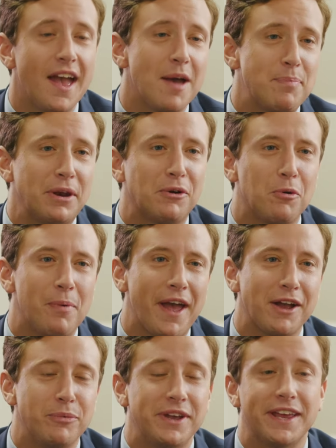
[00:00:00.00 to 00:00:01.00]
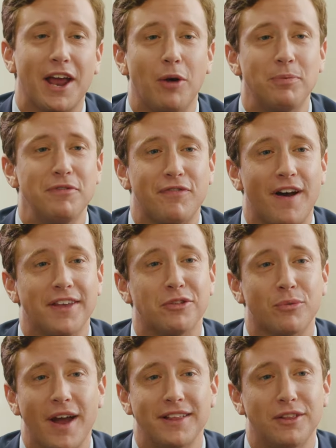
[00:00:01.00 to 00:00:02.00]
At Pinnacle Bank, we can help you find the
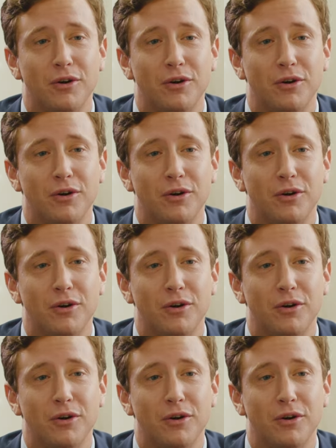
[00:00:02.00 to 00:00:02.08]
right